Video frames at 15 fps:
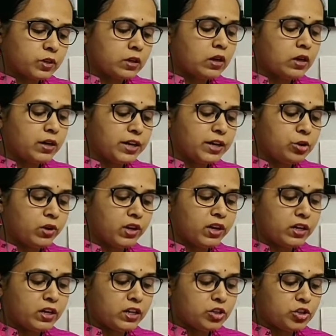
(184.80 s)
into
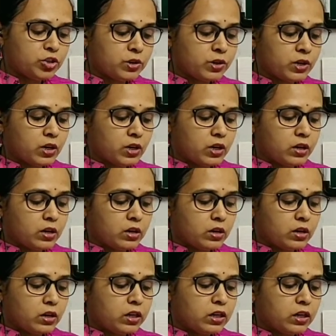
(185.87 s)
English,
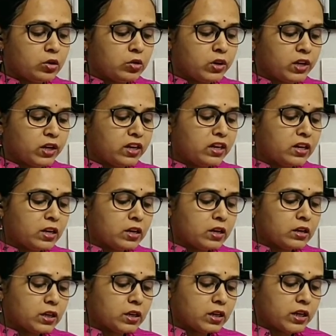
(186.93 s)
including the
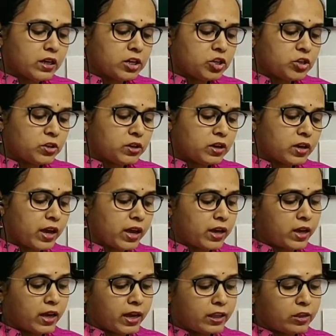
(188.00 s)
collection and
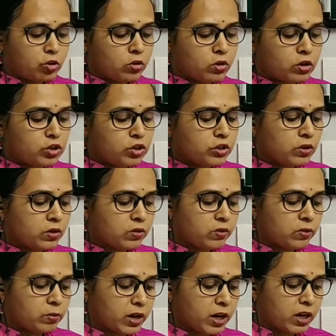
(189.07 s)
anthology of
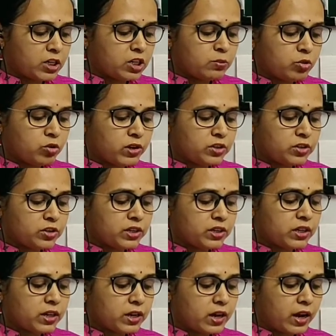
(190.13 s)
Marathi poetry
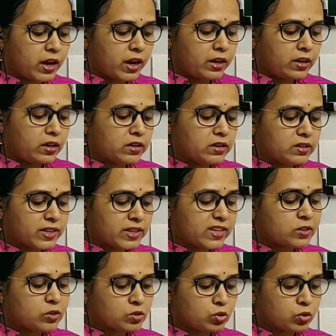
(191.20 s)
and
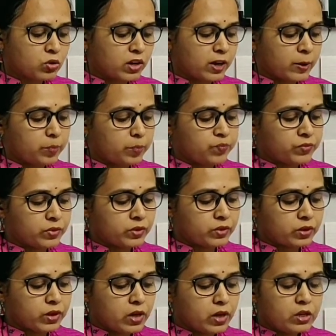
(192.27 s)
Sage Tuka.
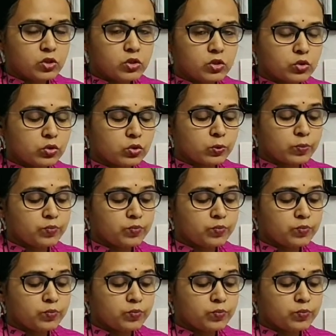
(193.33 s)
So